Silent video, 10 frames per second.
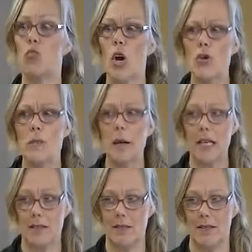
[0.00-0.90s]

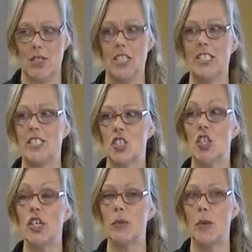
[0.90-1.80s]
Rosebud, she's
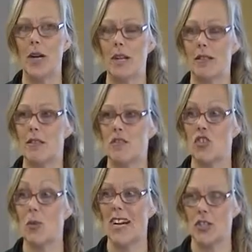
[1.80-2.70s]
good with
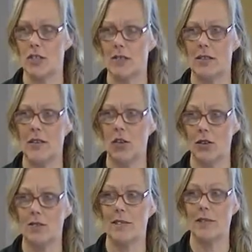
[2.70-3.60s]
direction. If
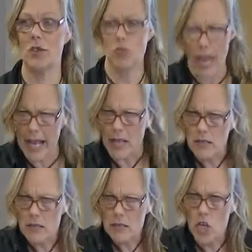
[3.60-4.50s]
you, hey,
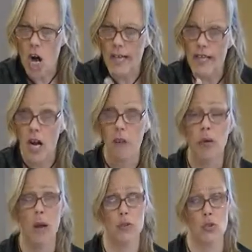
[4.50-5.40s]
knock it off.
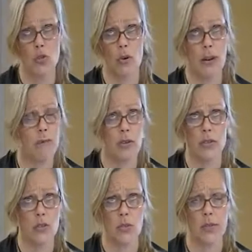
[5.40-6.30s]
I'm sorry, I'm very
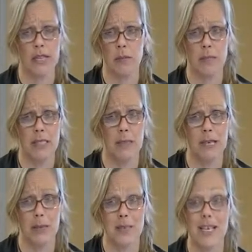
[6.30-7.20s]
sorry. I didn't mean to
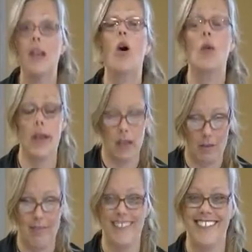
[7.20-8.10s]
make you upset. Okay.
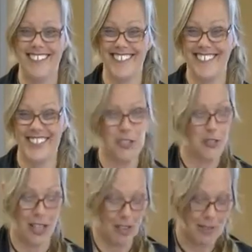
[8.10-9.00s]

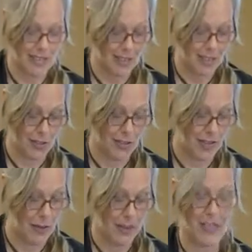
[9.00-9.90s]
She's a lovely little girl
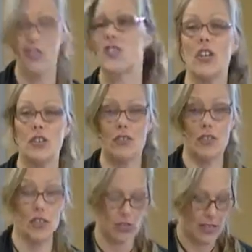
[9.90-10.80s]
that way. She's good